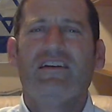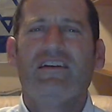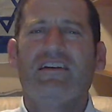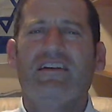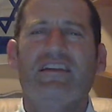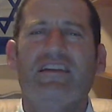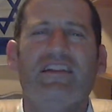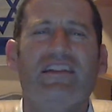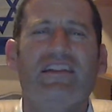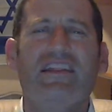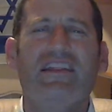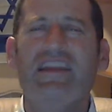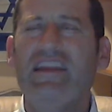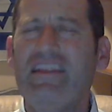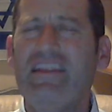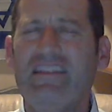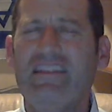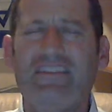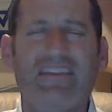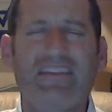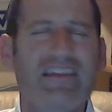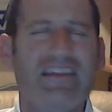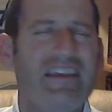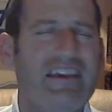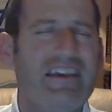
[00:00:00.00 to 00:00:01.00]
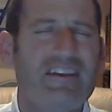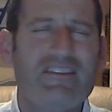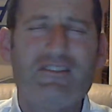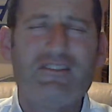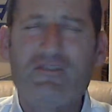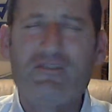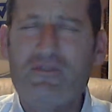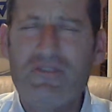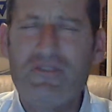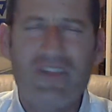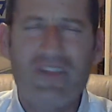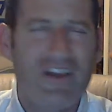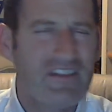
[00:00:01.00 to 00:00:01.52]
in the year
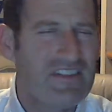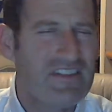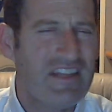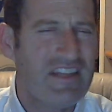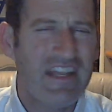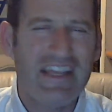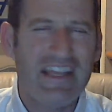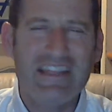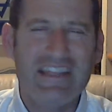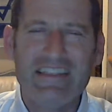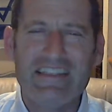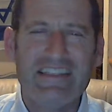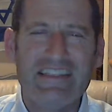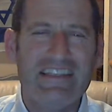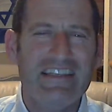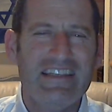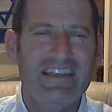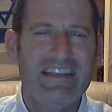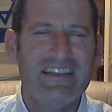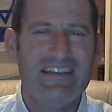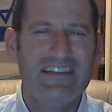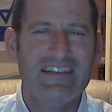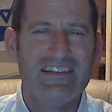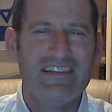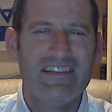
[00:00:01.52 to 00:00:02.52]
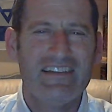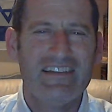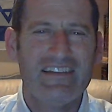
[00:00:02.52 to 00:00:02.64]
2018.